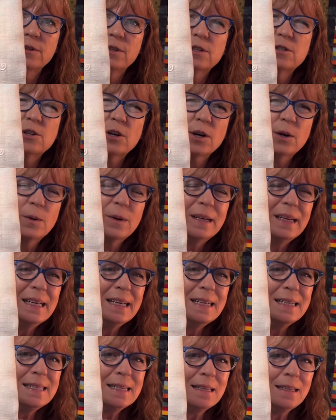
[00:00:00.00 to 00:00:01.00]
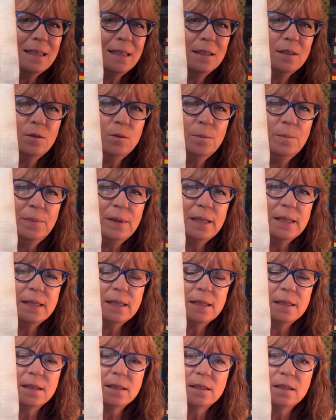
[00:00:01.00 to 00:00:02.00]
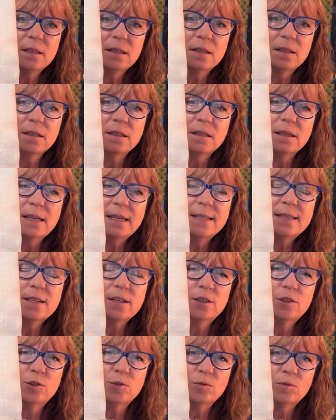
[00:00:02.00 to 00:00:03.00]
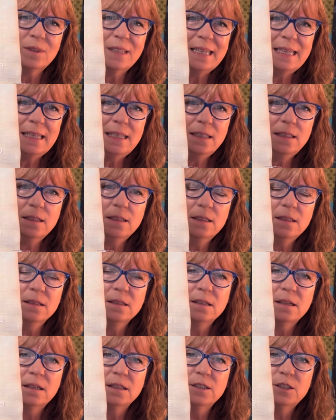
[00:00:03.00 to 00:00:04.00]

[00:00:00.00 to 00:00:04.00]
the dark one. It's a little bit, it's a green, a